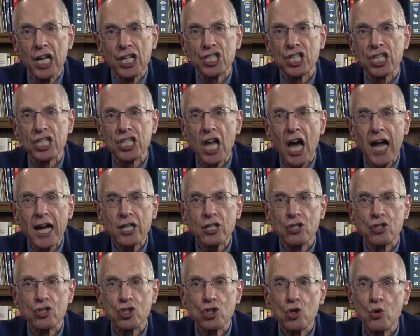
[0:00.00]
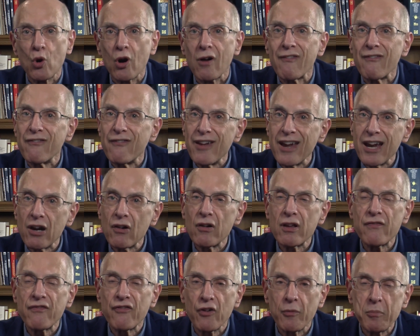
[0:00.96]
to doctors who are
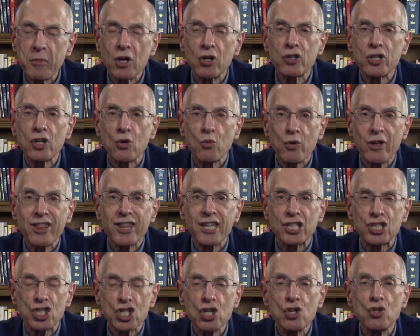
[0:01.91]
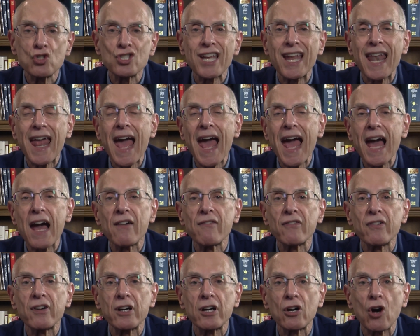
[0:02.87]
very familiar with its use and
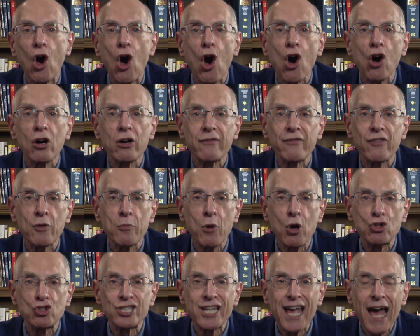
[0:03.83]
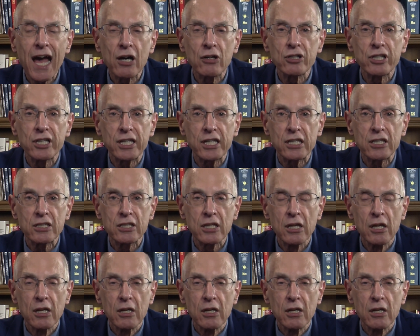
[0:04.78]
have uh, all of the modalities